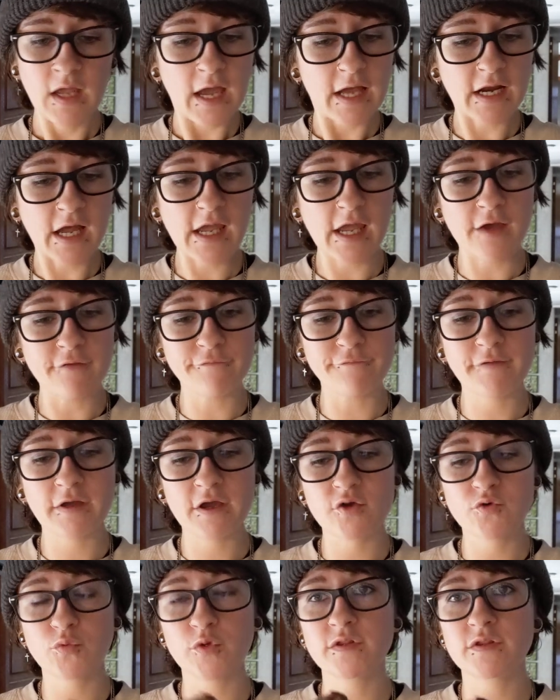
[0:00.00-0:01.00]
and I have
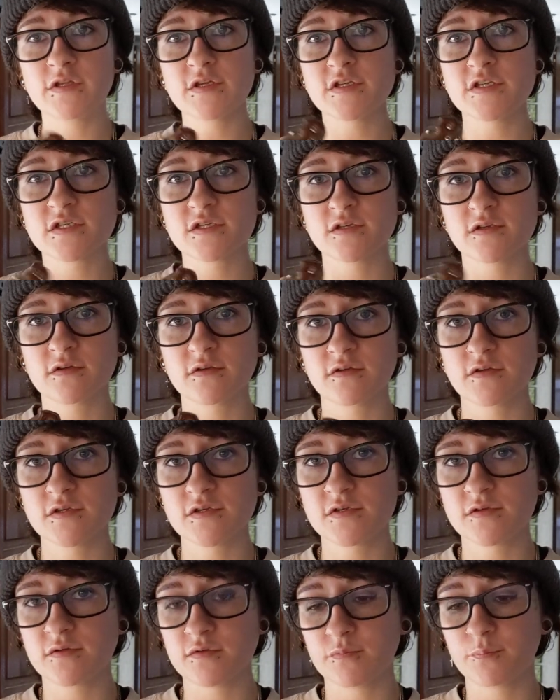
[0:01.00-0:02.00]
found with this
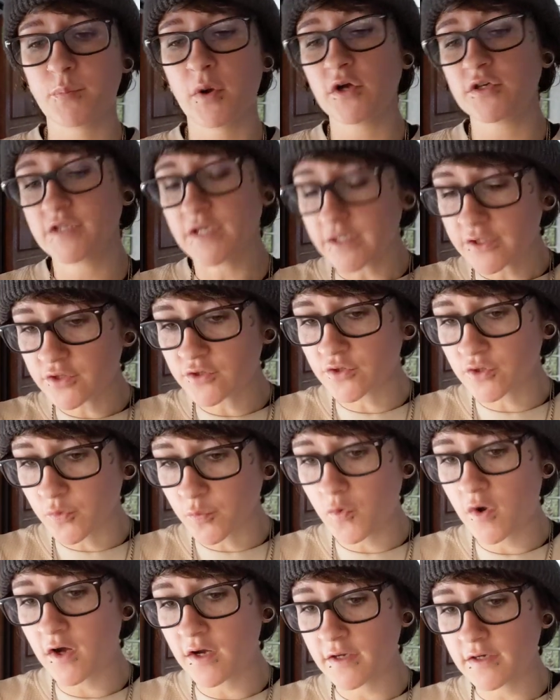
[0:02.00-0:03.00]
particular
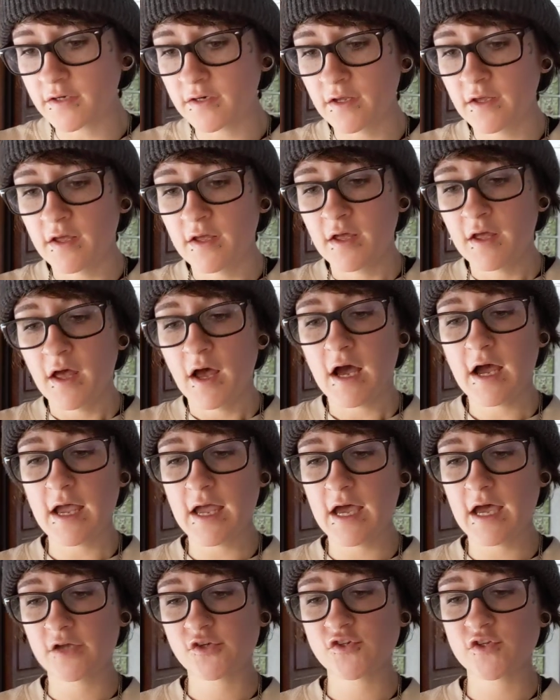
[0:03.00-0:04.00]
one, I
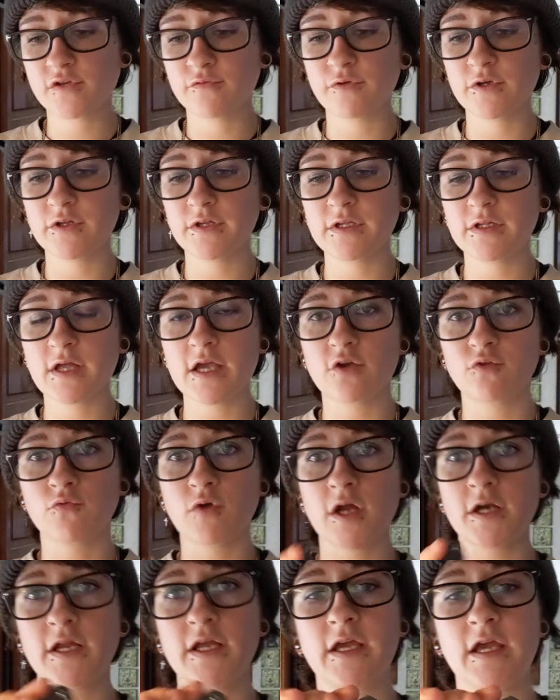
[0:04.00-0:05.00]
actually really like
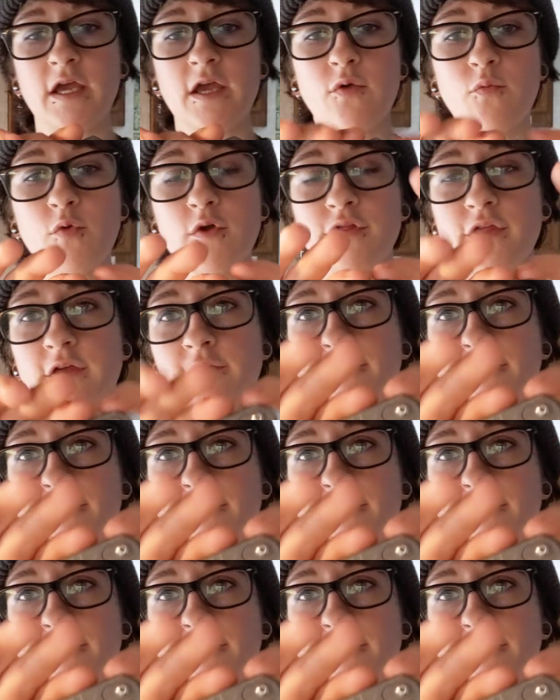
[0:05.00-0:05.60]
running it with